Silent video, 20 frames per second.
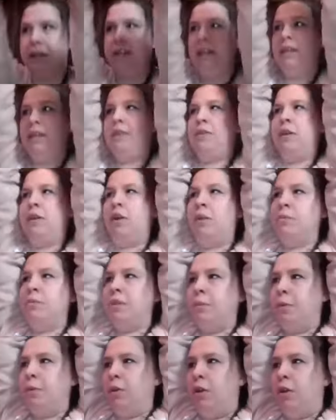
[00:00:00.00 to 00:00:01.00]
taking the arms
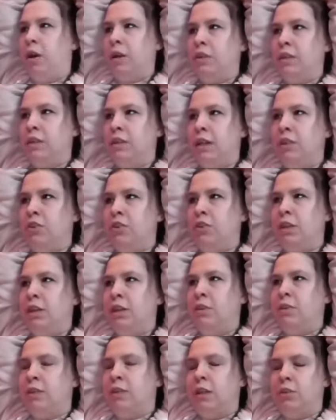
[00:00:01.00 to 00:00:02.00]
up alongside your
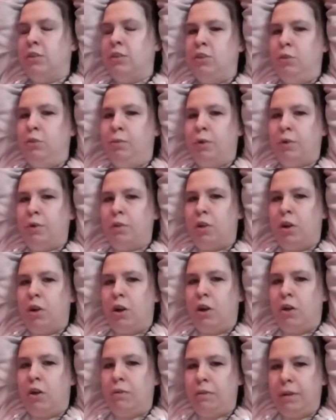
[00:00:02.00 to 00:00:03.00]
ears, get super
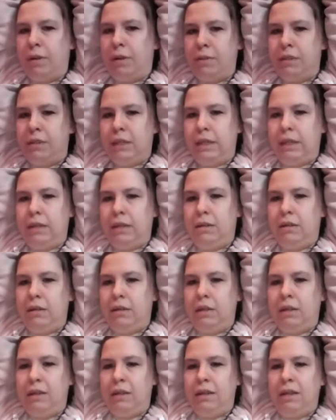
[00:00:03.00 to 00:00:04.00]
tall, ribs in.
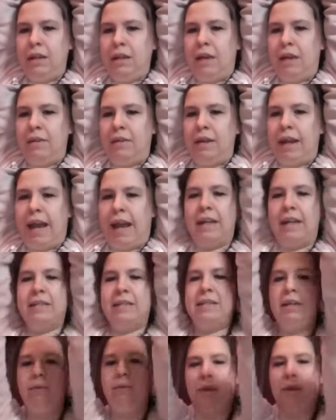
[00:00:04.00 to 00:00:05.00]
And then
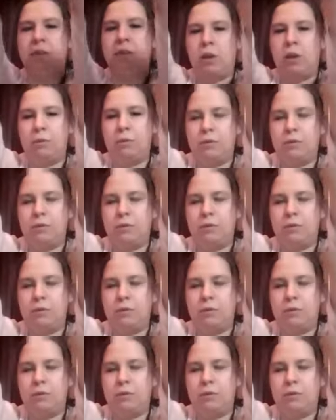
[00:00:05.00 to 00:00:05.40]
exhale, bring the arms